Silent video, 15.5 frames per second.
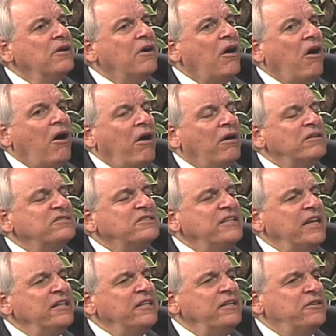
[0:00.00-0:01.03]
our
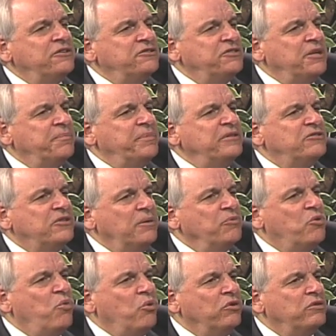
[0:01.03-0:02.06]
state leadership in some
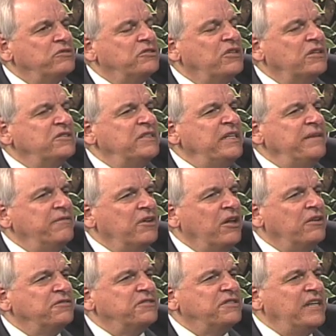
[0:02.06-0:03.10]
quarters doesn't even
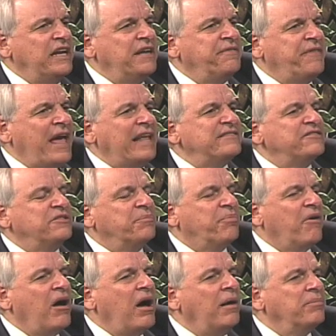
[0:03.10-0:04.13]
understand that's the
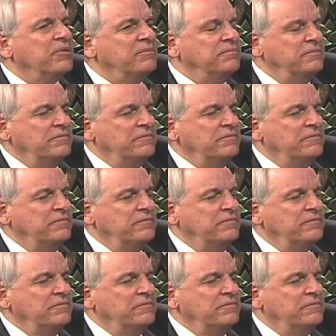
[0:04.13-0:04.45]
problem.